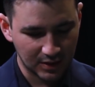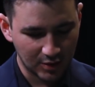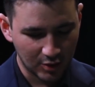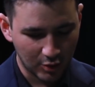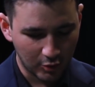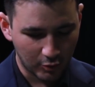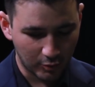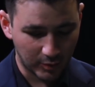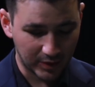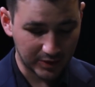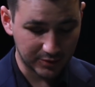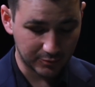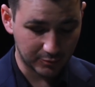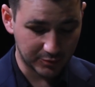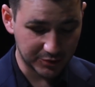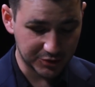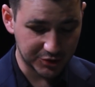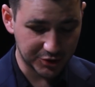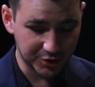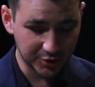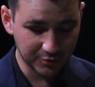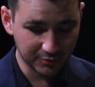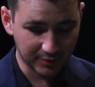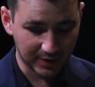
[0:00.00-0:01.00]

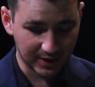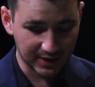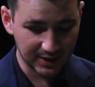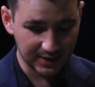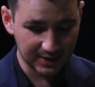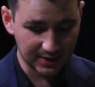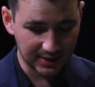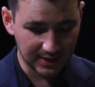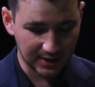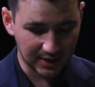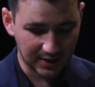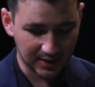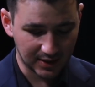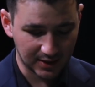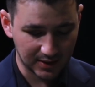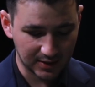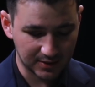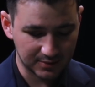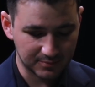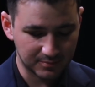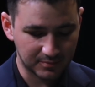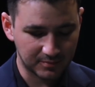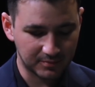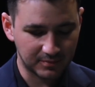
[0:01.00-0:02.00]
which you write
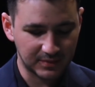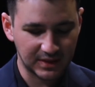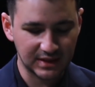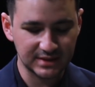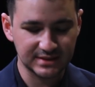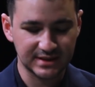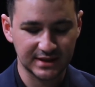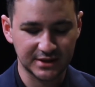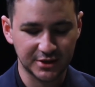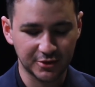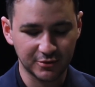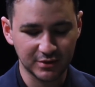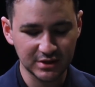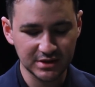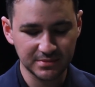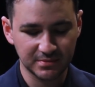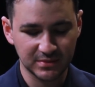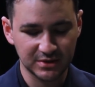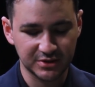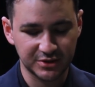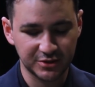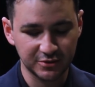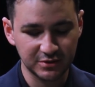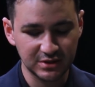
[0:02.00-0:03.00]
means that the U.S.
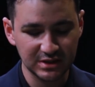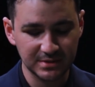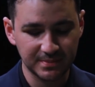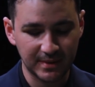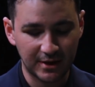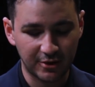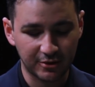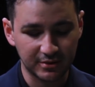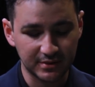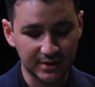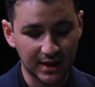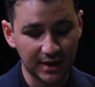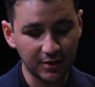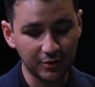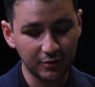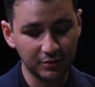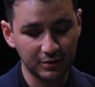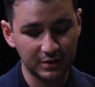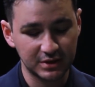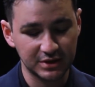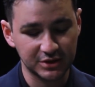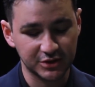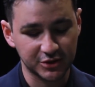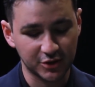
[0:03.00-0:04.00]
must use its power not
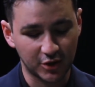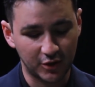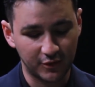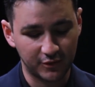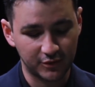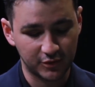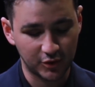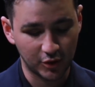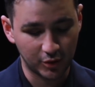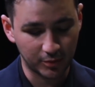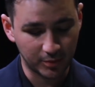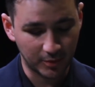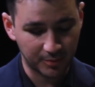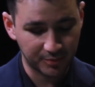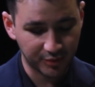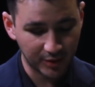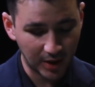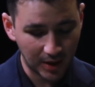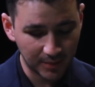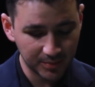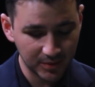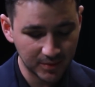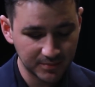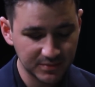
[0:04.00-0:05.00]
only to solve global
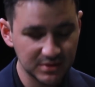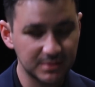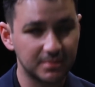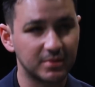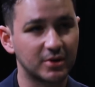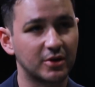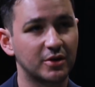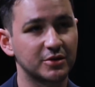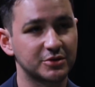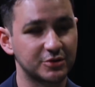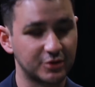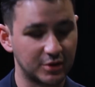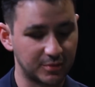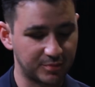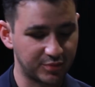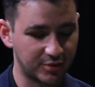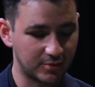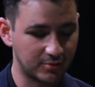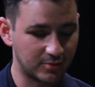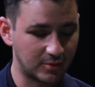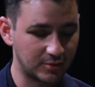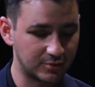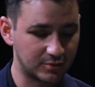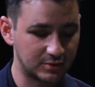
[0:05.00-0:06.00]
problems, but also to
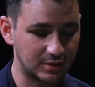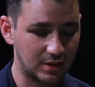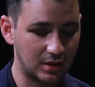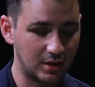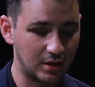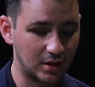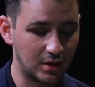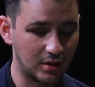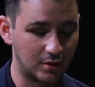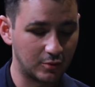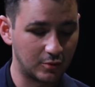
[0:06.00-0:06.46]
promote a